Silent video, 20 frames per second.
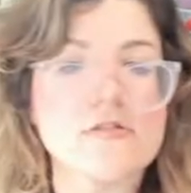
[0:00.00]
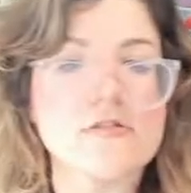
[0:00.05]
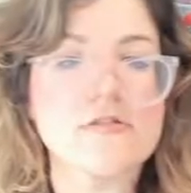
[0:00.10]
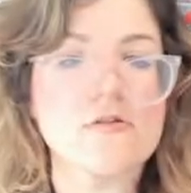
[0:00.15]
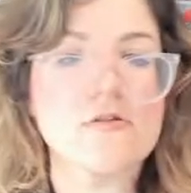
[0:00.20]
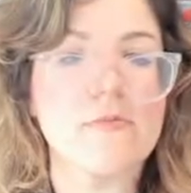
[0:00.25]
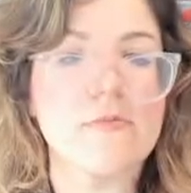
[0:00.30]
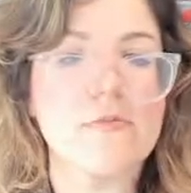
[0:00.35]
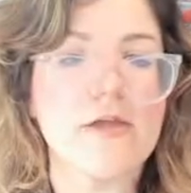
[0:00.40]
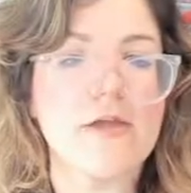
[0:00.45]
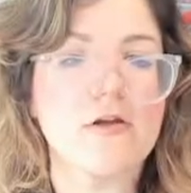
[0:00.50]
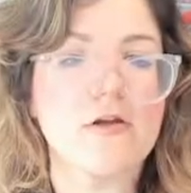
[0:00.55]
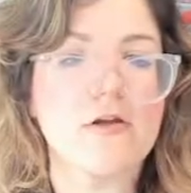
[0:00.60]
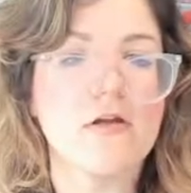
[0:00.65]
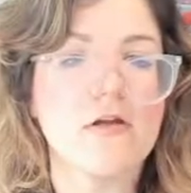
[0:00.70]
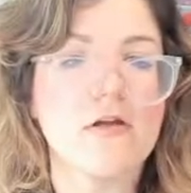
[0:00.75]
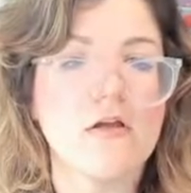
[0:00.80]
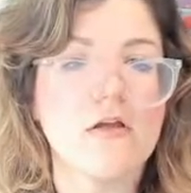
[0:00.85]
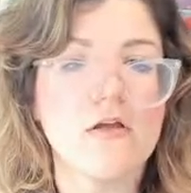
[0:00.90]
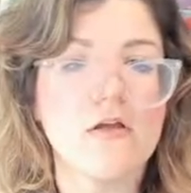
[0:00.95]
a little better.
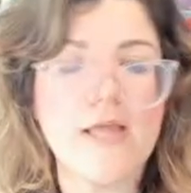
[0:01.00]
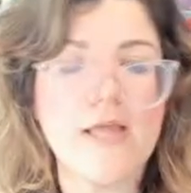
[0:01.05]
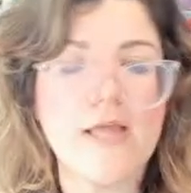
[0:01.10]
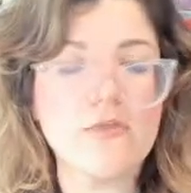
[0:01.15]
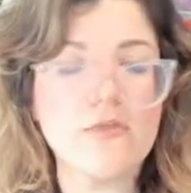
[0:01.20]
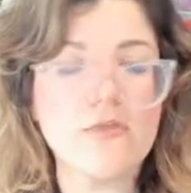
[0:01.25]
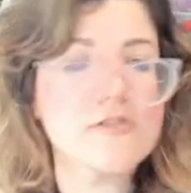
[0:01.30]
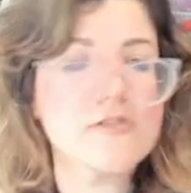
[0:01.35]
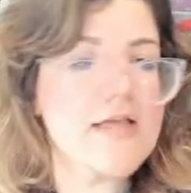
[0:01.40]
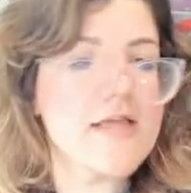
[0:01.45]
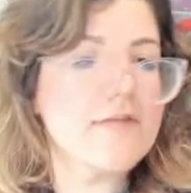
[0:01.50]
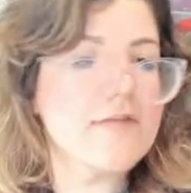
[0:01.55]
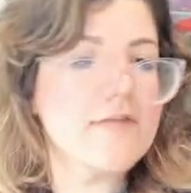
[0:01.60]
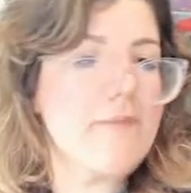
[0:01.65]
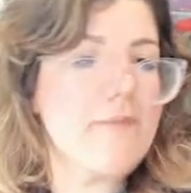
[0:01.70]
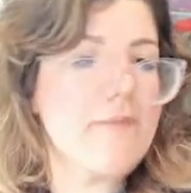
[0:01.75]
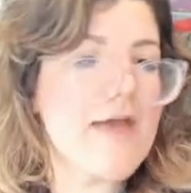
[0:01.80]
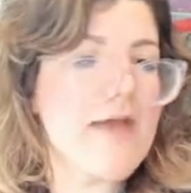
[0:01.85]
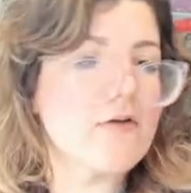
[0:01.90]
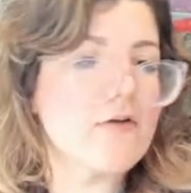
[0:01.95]
It looks kind of
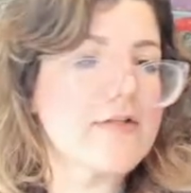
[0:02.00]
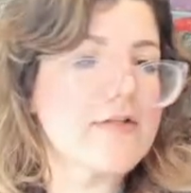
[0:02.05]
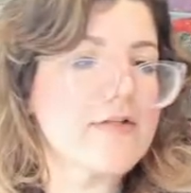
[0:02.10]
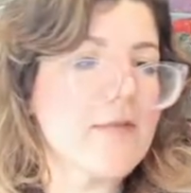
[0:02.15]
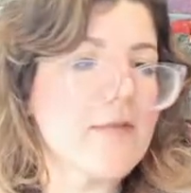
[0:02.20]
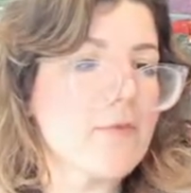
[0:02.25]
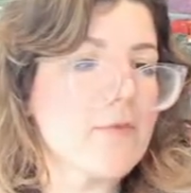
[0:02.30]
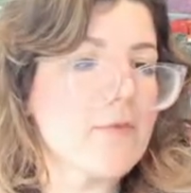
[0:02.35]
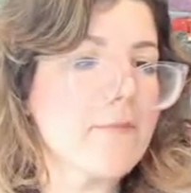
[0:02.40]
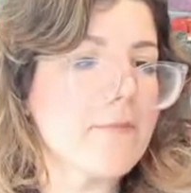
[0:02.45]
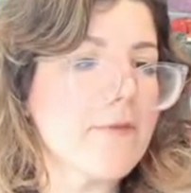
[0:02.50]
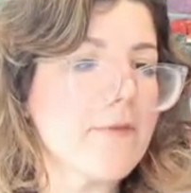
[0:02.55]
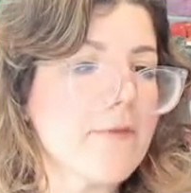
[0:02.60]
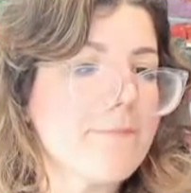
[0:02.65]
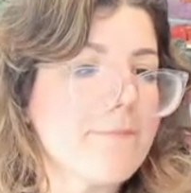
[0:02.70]
bad on camera, but